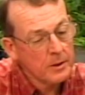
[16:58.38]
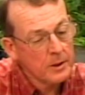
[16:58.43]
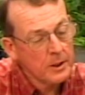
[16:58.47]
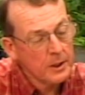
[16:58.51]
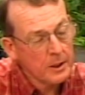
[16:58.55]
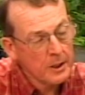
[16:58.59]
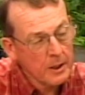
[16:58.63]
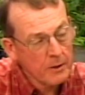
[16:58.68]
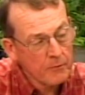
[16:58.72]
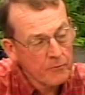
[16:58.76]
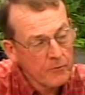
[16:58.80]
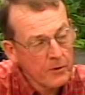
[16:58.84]

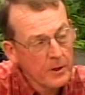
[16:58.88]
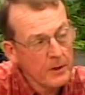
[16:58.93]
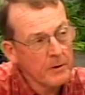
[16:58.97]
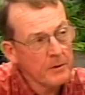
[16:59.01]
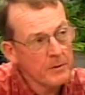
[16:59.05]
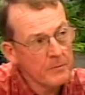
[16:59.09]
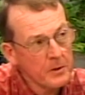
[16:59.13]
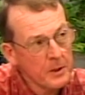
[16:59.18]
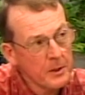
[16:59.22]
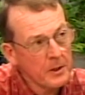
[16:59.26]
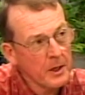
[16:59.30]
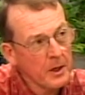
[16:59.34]
got very,
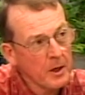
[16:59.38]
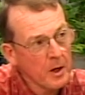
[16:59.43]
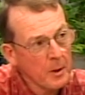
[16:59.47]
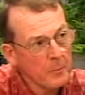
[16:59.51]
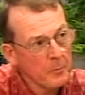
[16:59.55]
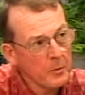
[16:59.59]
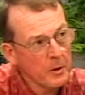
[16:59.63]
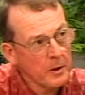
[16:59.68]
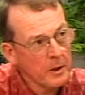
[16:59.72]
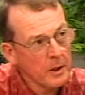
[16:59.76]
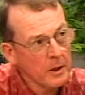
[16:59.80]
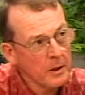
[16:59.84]
very
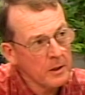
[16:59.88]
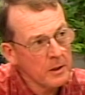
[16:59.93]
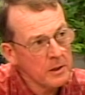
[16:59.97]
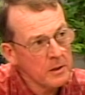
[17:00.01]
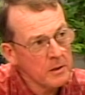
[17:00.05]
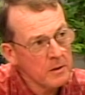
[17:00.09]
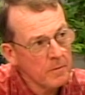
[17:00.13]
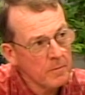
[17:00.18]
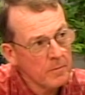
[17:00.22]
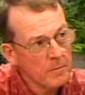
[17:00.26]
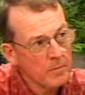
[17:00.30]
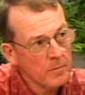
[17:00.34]

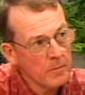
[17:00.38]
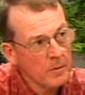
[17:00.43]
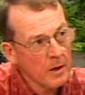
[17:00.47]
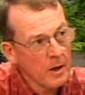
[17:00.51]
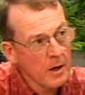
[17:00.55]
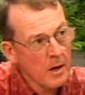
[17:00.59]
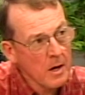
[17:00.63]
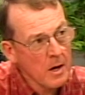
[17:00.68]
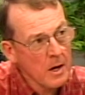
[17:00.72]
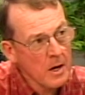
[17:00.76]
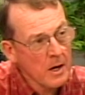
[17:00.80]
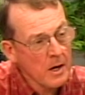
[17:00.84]
complicated,
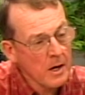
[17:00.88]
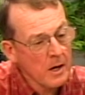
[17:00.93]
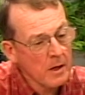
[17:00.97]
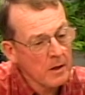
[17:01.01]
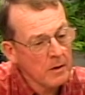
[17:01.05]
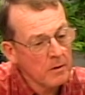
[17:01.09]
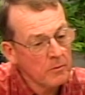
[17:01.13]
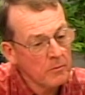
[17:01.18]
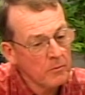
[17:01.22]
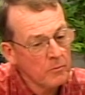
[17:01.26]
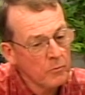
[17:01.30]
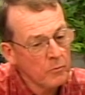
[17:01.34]

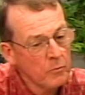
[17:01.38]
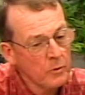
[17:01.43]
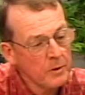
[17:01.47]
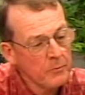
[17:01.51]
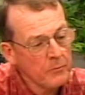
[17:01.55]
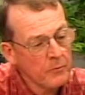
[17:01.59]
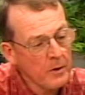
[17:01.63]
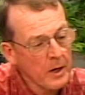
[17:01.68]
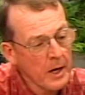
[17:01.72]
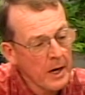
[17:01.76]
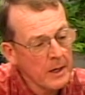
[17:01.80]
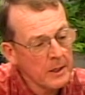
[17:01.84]
and we
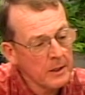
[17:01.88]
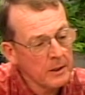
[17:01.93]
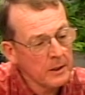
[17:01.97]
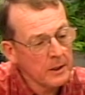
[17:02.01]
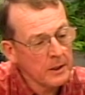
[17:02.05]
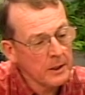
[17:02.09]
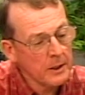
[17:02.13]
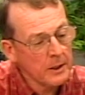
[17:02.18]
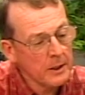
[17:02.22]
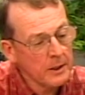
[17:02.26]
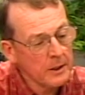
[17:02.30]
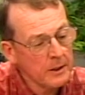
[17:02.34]

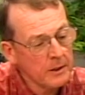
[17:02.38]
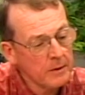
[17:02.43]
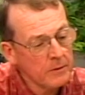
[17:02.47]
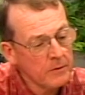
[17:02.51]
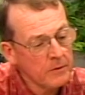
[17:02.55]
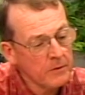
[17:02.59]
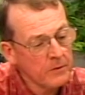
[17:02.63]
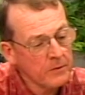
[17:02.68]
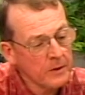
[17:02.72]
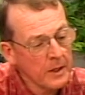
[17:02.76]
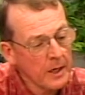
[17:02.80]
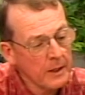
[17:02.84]
finally
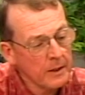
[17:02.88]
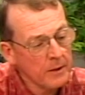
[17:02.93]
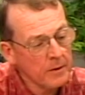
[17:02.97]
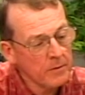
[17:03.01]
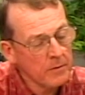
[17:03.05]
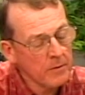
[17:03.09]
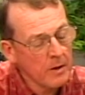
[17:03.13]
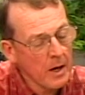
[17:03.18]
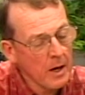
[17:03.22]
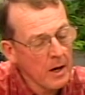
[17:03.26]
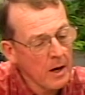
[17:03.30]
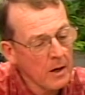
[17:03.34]
decided
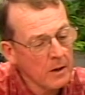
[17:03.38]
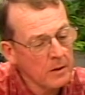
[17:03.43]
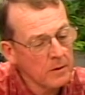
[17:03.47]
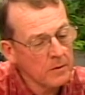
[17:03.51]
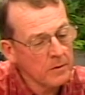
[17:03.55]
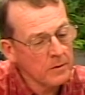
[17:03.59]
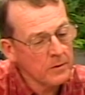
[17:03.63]
that